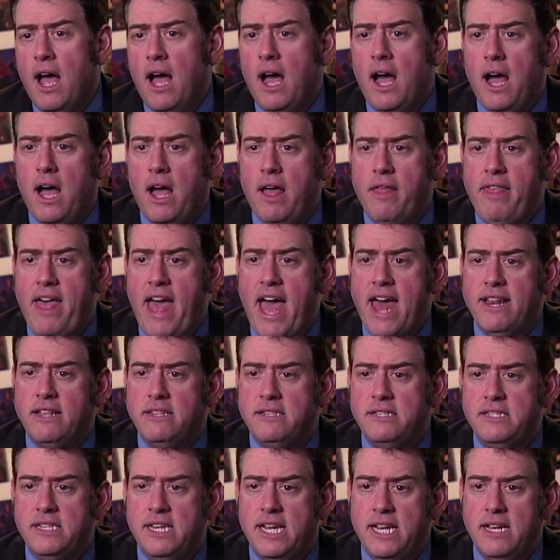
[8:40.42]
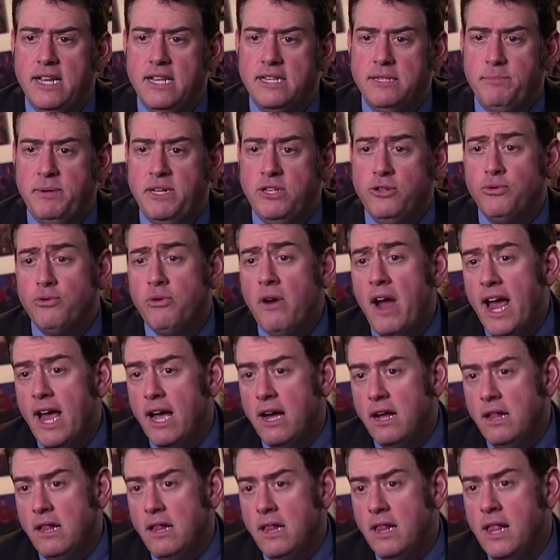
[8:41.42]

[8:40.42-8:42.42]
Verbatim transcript: uh, that is seen as betrayal.